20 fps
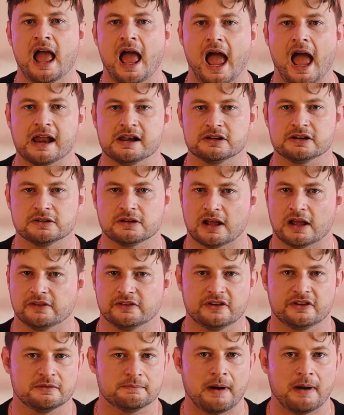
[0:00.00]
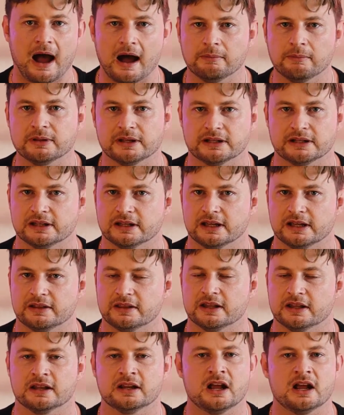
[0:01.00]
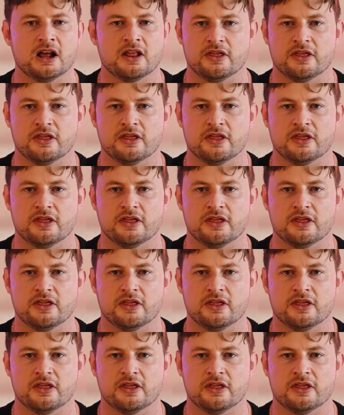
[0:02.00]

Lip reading: and said publicly that,